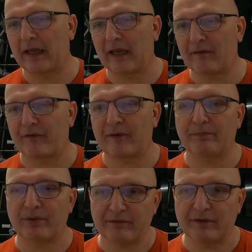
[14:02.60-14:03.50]
I have from
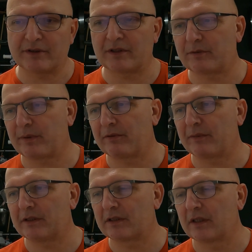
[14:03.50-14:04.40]
previous
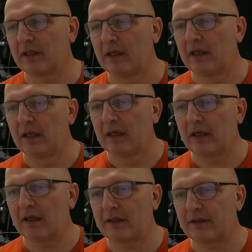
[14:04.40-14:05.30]
experiments
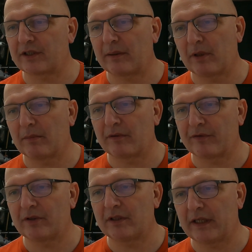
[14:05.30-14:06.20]
the same number
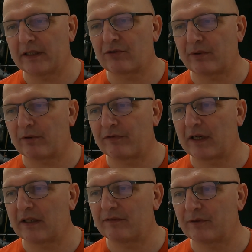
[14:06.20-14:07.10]
for the
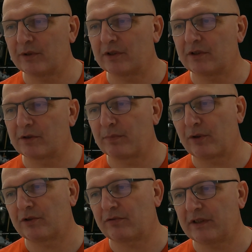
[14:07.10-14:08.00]
N555, which is
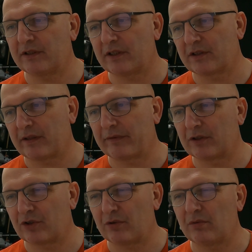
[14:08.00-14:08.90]

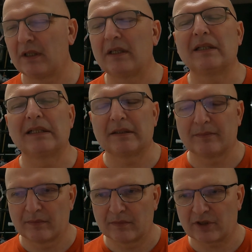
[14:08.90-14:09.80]
0.367, so
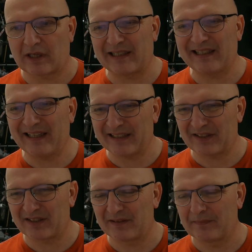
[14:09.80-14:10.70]
slightly
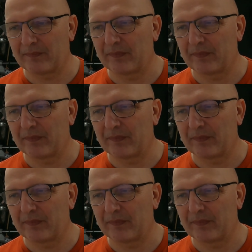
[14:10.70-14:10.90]
less.